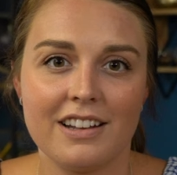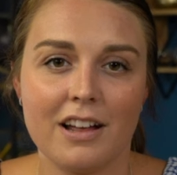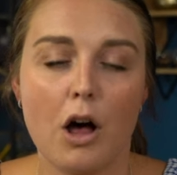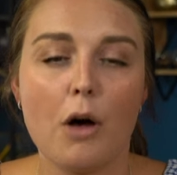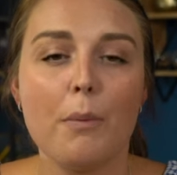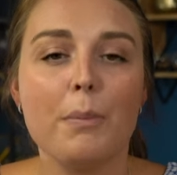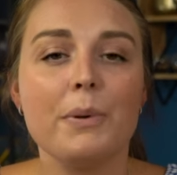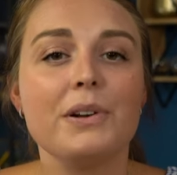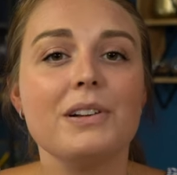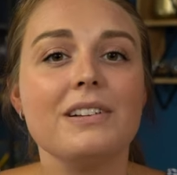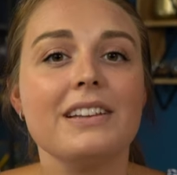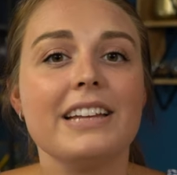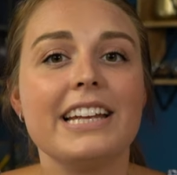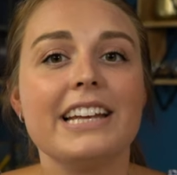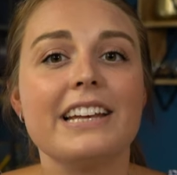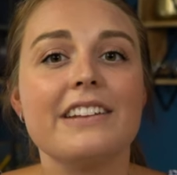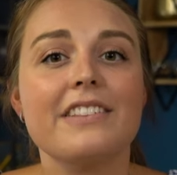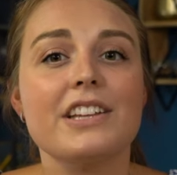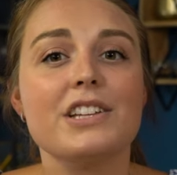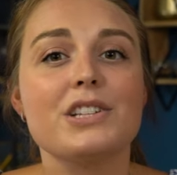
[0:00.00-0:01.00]
I'll put a
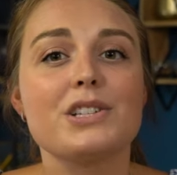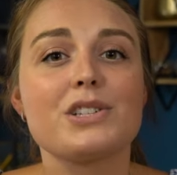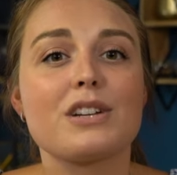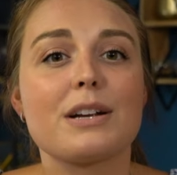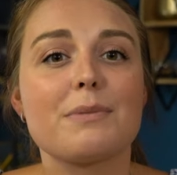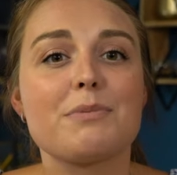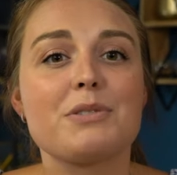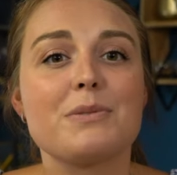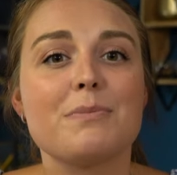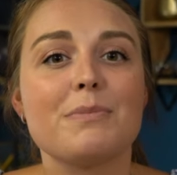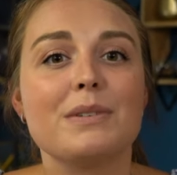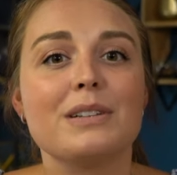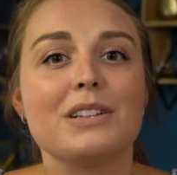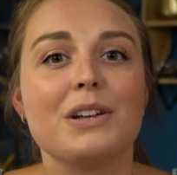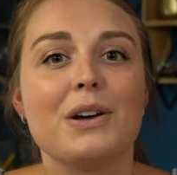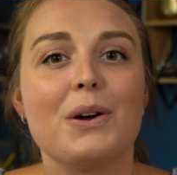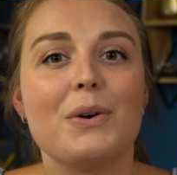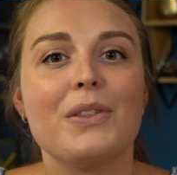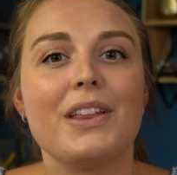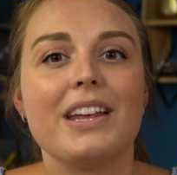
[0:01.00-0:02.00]
link in the description
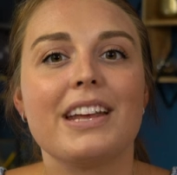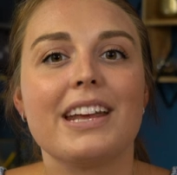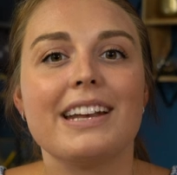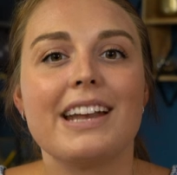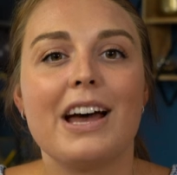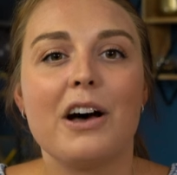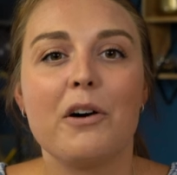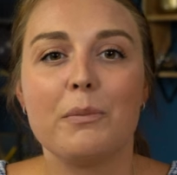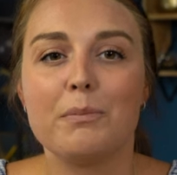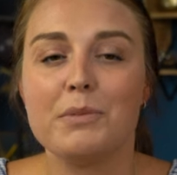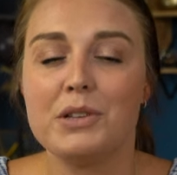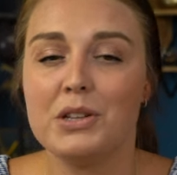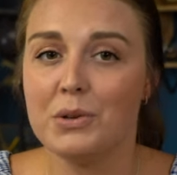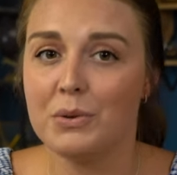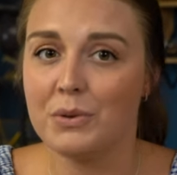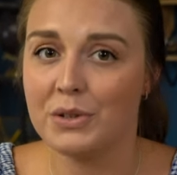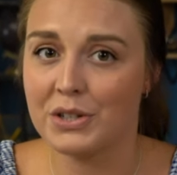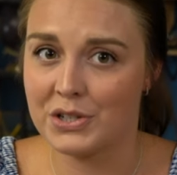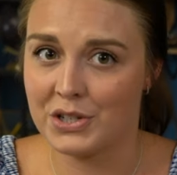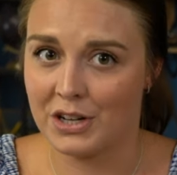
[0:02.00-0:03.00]
below that can help
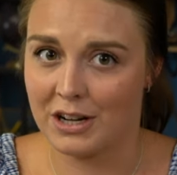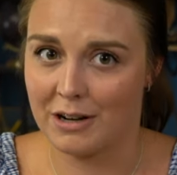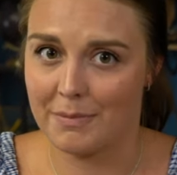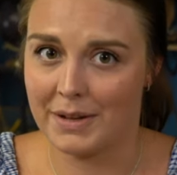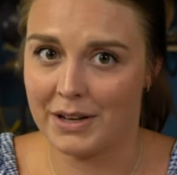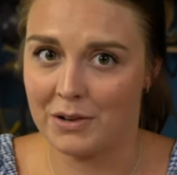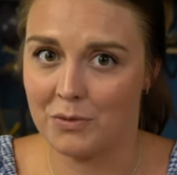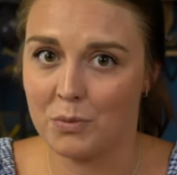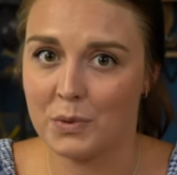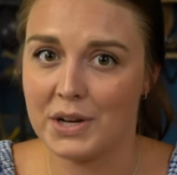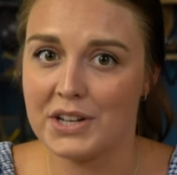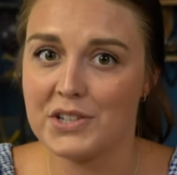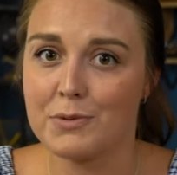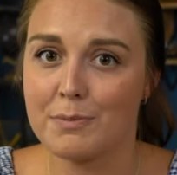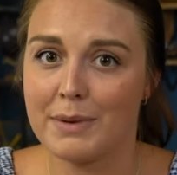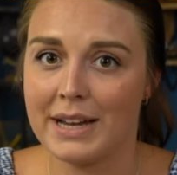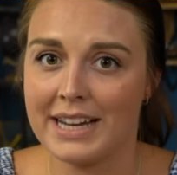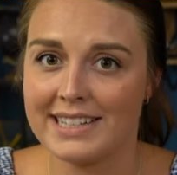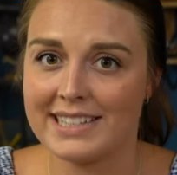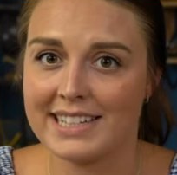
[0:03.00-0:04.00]
you determine which
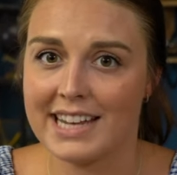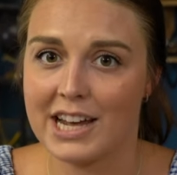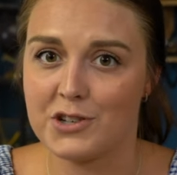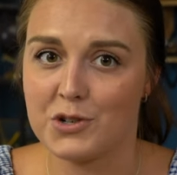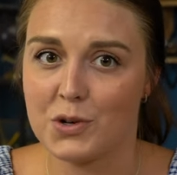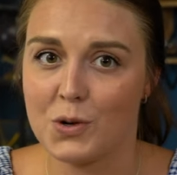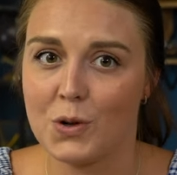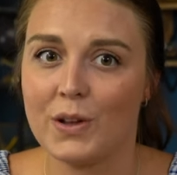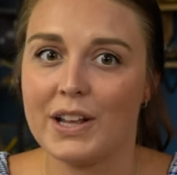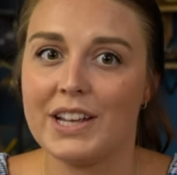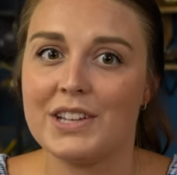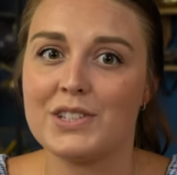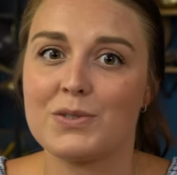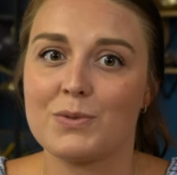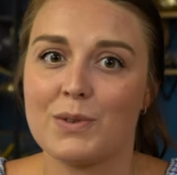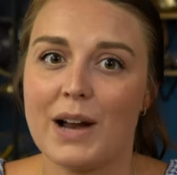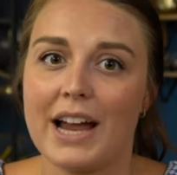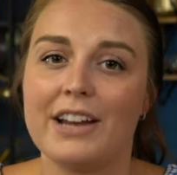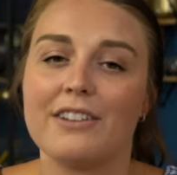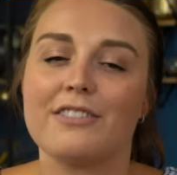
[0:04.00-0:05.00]
pay schedule
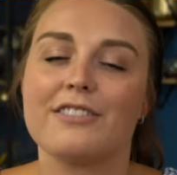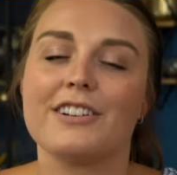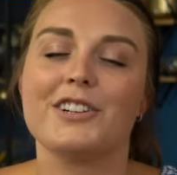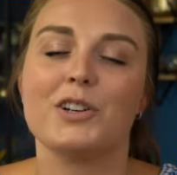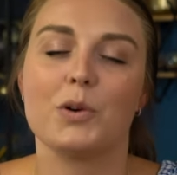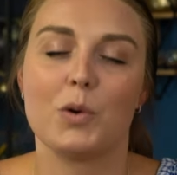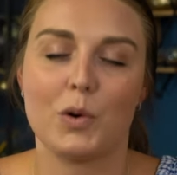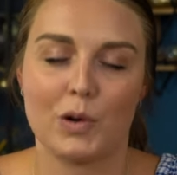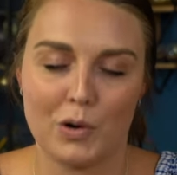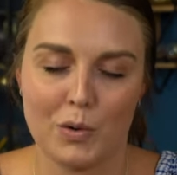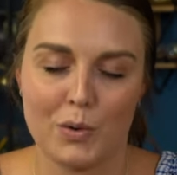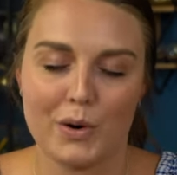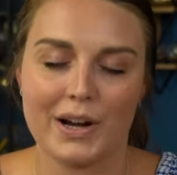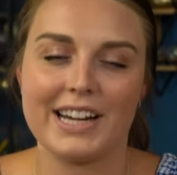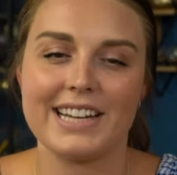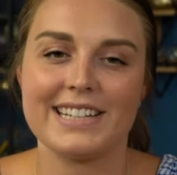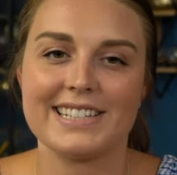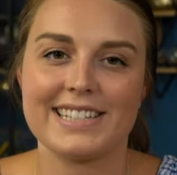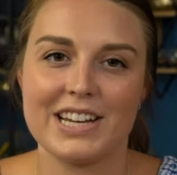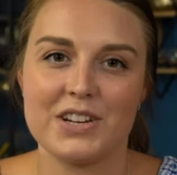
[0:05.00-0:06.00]
is right for your
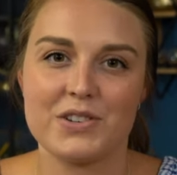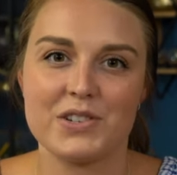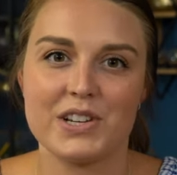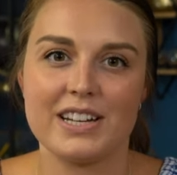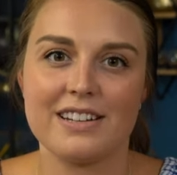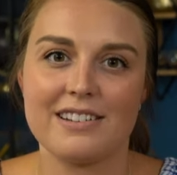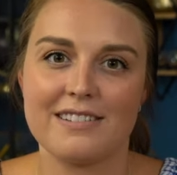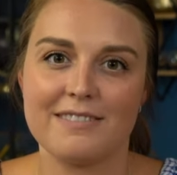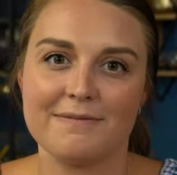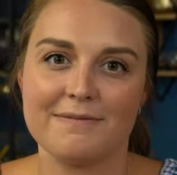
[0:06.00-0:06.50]
organization.